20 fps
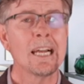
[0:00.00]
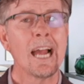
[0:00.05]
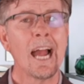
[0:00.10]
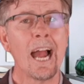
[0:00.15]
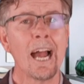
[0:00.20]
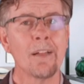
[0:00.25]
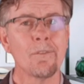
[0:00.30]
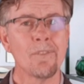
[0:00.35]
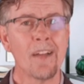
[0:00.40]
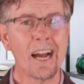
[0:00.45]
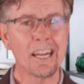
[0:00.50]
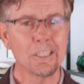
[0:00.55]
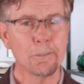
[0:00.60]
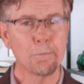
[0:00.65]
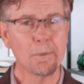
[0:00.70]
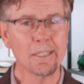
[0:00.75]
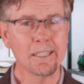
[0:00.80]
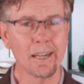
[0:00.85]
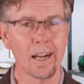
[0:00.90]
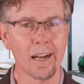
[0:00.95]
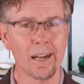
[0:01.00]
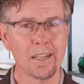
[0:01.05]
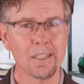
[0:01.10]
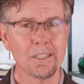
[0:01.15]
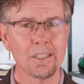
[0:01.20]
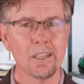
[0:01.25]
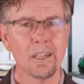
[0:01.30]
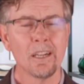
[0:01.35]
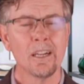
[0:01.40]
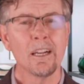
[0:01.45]
And that's
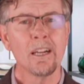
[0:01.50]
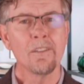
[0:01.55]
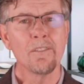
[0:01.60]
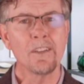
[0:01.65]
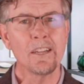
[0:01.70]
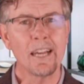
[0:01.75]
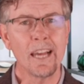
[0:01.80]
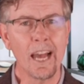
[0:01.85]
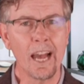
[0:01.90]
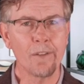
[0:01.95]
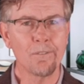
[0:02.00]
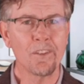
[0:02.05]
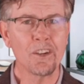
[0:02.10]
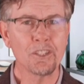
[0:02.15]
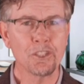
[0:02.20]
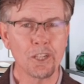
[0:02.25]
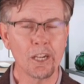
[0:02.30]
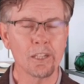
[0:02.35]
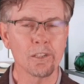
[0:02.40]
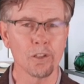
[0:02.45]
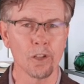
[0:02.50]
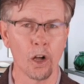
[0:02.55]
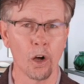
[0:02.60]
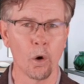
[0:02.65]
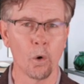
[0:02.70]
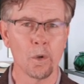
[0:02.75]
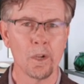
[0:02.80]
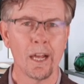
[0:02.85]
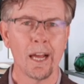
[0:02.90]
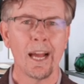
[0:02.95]
because the FHA
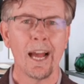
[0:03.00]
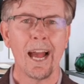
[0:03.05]
loan